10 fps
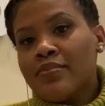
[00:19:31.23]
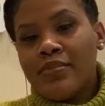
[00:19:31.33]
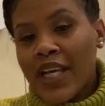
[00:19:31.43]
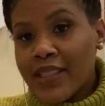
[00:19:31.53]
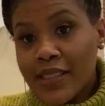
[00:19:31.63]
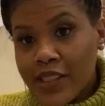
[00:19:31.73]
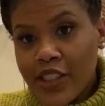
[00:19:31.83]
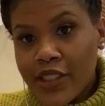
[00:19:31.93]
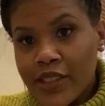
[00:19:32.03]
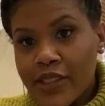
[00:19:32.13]
that doesn't
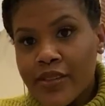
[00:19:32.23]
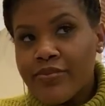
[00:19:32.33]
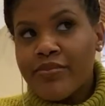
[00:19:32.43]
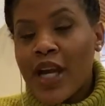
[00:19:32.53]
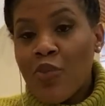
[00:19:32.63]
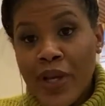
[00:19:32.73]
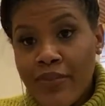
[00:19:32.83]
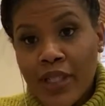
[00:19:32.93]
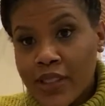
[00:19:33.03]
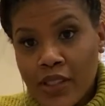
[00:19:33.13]
look good, that weave
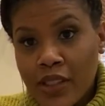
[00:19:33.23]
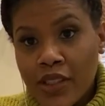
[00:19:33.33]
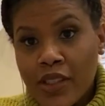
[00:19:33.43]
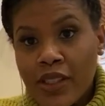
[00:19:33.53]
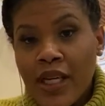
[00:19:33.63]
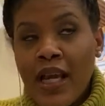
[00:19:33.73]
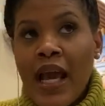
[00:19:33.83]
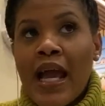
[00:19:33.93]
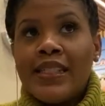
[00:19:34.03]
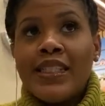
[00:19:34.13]
doesn't look good.
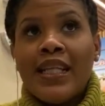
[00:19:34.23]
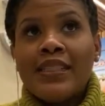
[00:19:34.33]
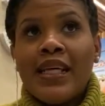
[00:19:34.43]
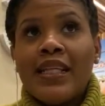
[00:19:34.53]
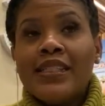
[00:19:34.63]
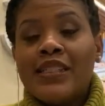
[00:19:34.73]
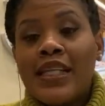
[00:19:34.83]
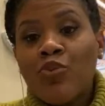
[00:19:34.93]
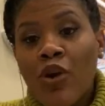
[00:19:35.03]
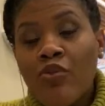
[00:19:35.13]
And see,
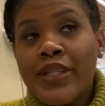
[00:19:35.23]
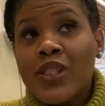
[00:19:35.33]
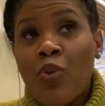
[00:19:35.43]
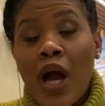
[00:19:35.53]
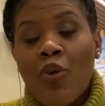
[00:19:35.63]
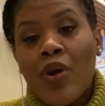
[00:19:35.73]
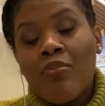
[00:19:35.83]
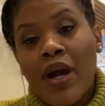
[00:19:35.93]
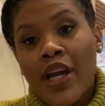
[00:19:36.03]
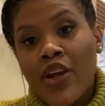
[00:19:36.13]
that's one reason why I wear
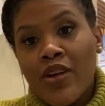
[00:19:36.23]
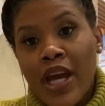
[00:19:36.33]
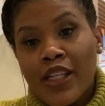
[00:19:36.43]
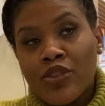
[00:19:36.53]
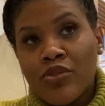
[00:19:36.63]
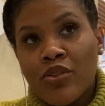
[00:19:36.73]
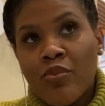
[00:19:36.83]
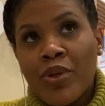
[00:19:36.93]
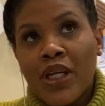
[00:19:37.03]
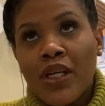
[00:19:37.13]
my hair natural,
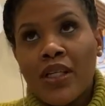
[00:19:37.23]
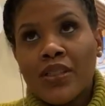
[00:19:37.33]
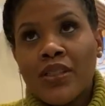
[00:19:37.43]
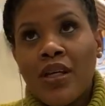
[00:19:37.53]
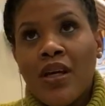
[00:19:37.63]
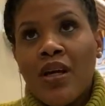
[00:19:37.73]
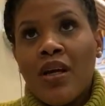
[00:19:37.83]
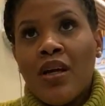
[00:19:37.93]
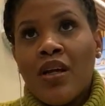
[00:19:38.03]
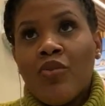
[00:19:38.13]
because
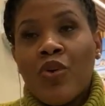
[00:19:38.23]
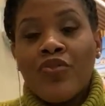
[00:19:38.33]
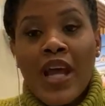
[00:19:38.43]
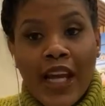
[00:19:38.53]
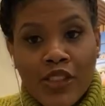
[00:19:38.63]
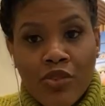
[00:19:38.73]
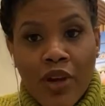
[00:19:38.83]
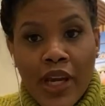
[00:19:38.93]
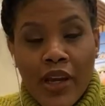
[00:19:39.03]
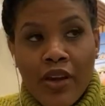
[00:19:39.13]
with natural
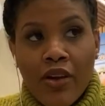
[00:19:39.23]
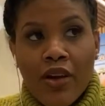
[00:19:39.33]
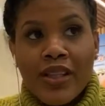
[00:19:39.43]
hair,